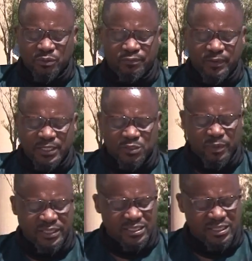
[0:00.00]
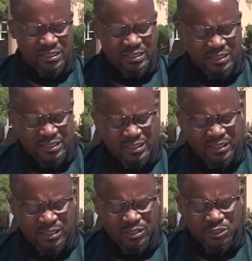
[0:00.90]
of face masks,
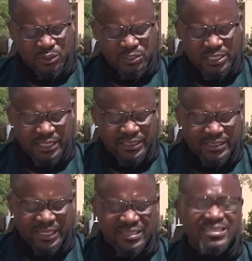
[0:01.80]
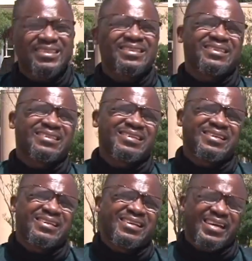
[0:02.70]
social distancing,
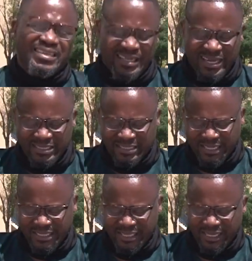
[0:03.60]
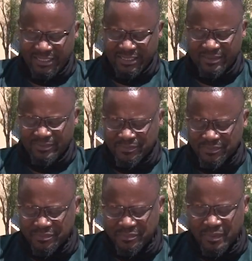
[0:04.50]
and hand sanitizing.
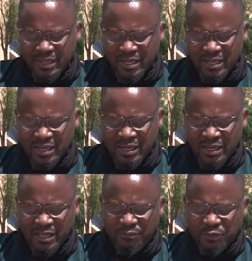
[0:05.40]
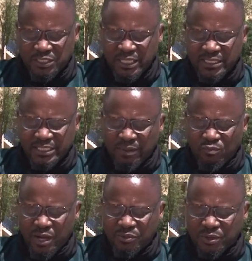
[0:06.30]
If you see
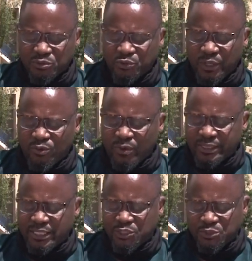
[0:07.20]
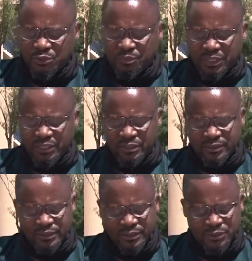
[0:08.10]
someone not doing what they should be
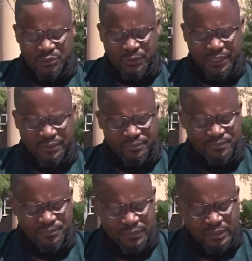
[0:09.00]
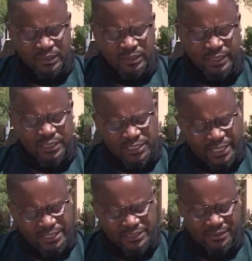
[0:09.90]
doing, then
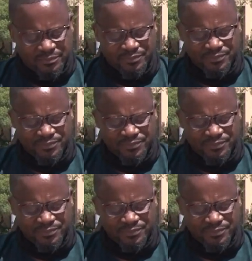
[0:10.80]
challenge them.